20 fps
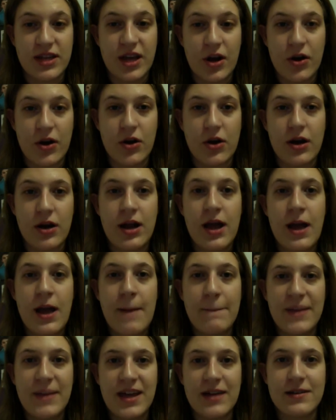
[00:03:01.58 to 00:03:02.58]
urn,
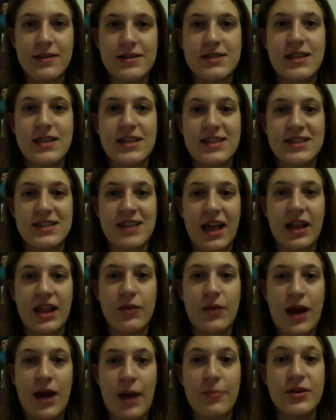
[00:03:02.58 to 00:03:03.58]
because that's
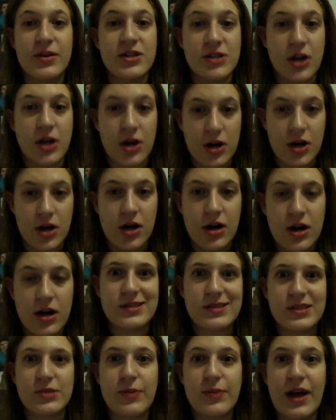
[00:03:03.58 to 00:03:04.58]
exactly what happened to her.
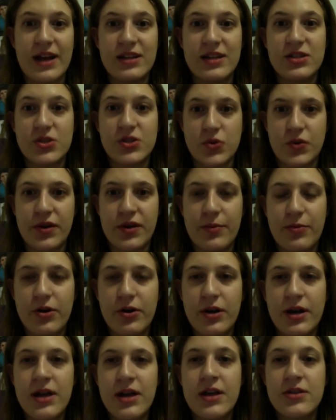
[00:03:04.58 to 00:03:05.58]
So back in
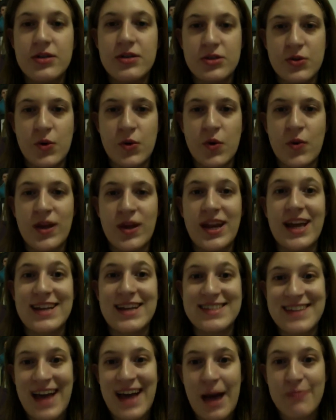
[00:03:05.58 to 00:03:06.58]
Storybrooke, the Snow Queen
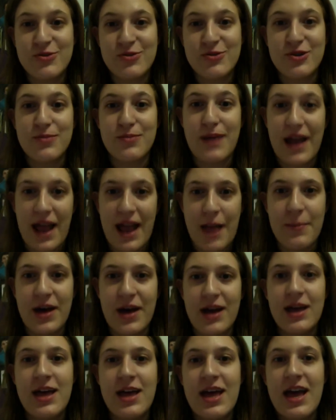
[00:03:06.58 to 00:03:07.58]
gets captured by
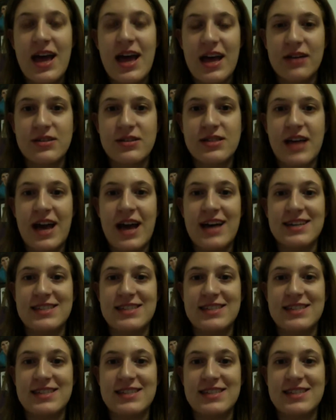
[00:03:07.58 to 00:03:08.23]
Emma. Elsa has